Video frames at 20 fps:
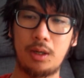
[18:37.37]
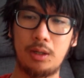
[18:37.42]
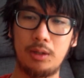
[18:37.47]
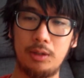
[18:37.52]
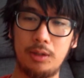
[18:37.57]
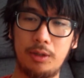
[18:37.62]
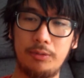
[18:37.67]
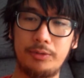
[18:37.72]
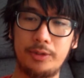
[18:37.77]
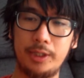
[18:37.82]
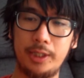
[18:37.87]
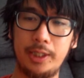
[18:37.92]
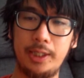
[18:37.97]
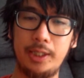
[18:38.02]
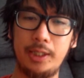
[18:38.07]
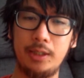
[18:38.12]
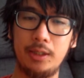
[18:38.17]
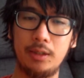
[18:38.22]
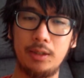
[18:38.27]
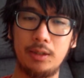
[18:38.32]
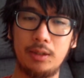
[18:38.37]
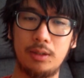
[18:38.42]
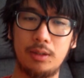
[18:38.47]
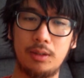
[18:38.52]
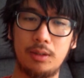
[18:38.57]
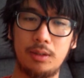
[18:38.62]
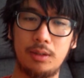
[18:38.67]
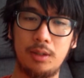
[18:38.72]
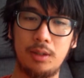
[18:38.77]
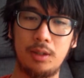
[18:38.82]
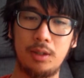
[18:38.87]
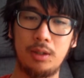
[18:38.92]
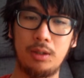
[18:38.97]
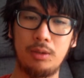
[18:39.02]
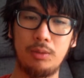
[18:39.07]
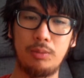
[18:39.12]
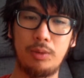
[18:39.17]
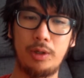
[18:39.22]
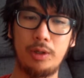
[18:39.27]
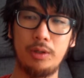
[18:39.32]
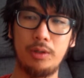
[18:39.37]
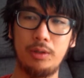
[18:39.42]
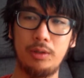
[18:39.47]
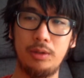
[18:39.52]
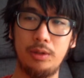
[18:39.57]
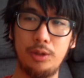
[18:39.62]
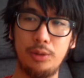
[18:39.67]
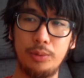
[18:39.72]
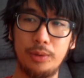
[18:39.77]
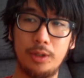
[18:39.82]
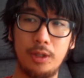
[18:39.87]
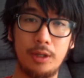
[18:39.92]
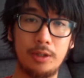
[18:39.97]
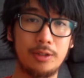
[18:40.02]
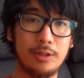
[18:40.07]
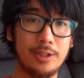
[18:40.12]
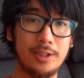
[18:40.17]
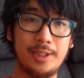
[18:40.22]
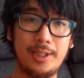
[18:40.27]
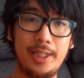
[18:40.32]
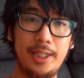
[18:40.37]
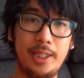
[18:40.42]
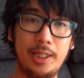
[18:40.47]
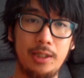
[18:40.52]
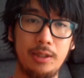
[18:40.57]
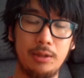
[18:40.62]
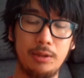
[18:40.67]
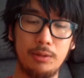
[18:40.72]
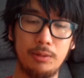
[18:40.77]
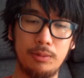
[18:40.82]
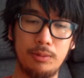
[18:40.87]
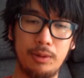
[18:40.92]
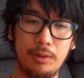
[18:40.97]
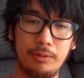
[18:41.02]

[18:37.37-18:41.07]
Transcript: I'd love to hear what you would like to see, you know,